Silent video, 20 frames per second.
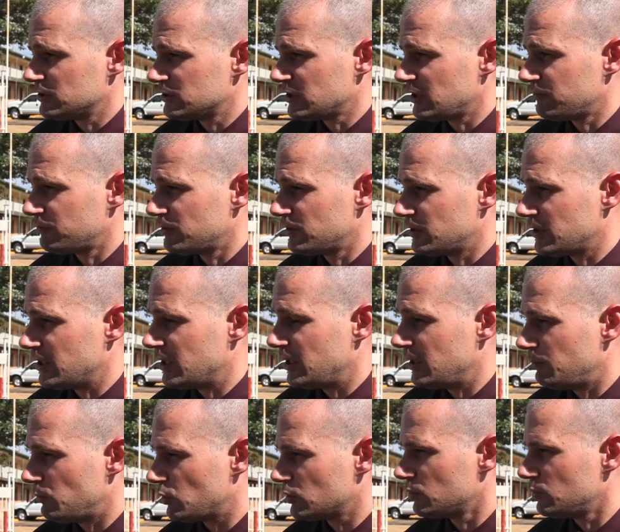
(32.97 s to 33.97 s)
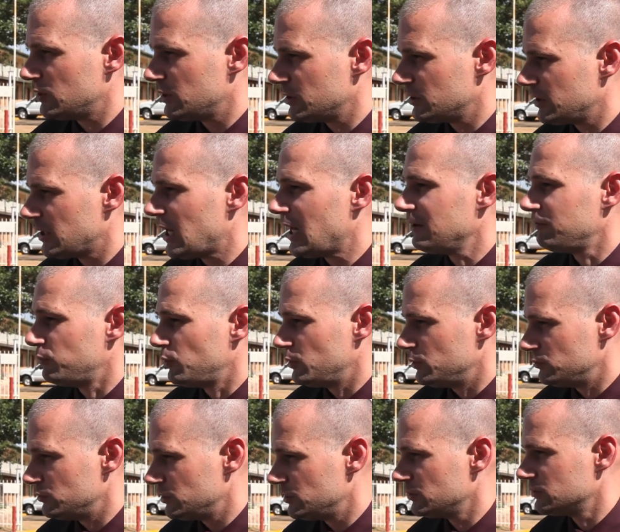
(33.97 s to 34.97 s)
suffered more than one knife
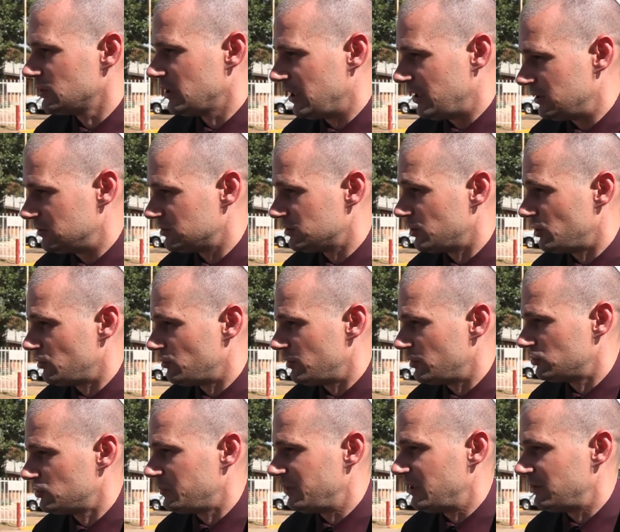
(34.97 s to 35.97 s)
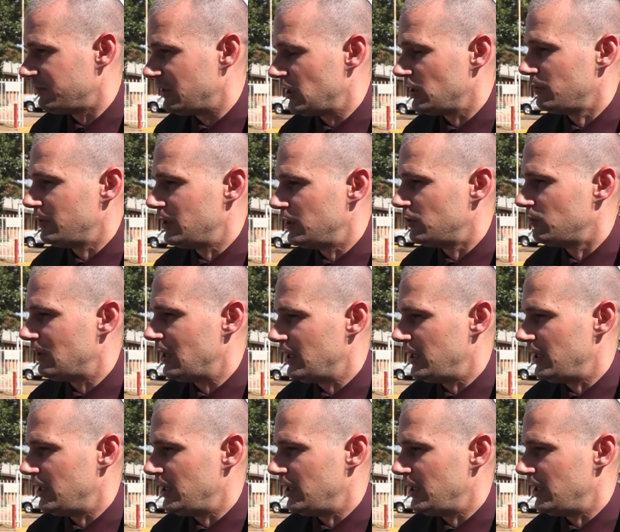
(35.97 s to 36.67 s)
wound, so those are being evaluated right